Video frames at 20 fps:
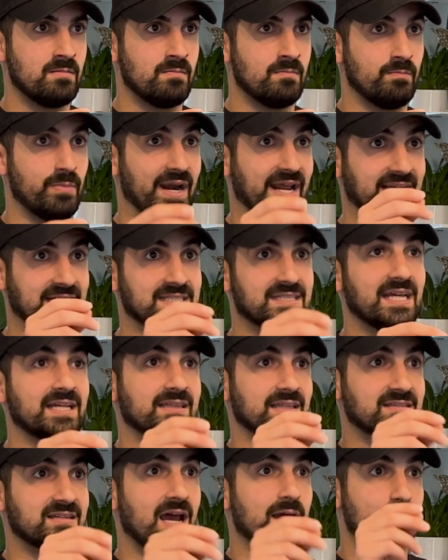but I can take
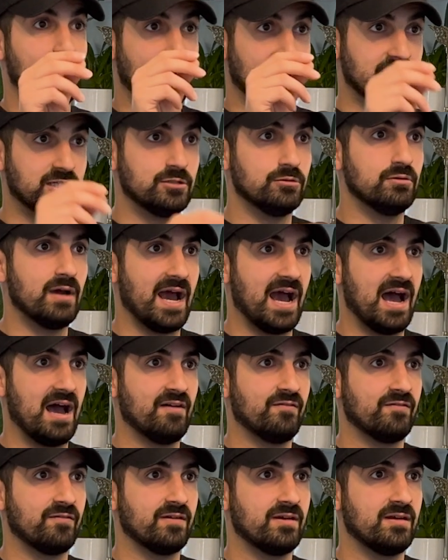the time that I do
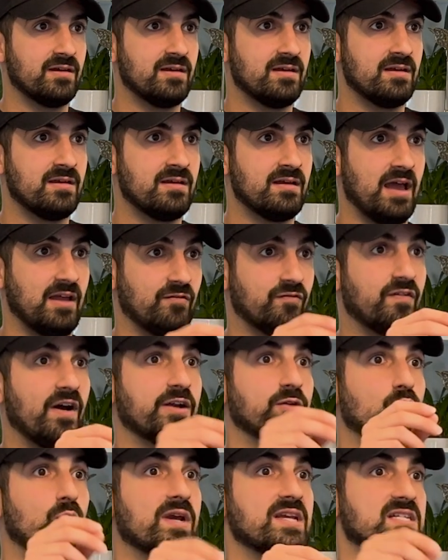have and
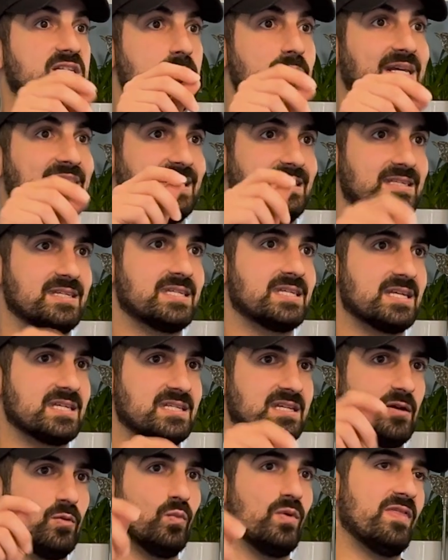find ways to be
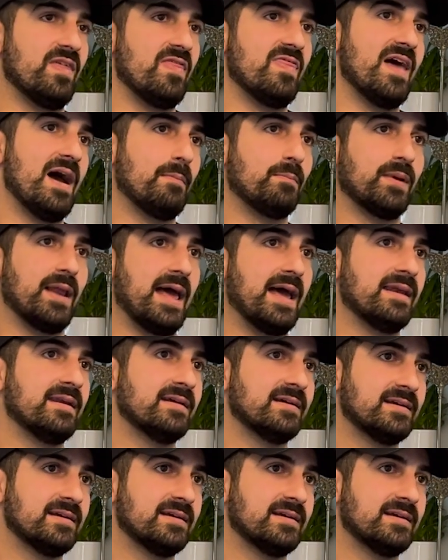consistent within that plan.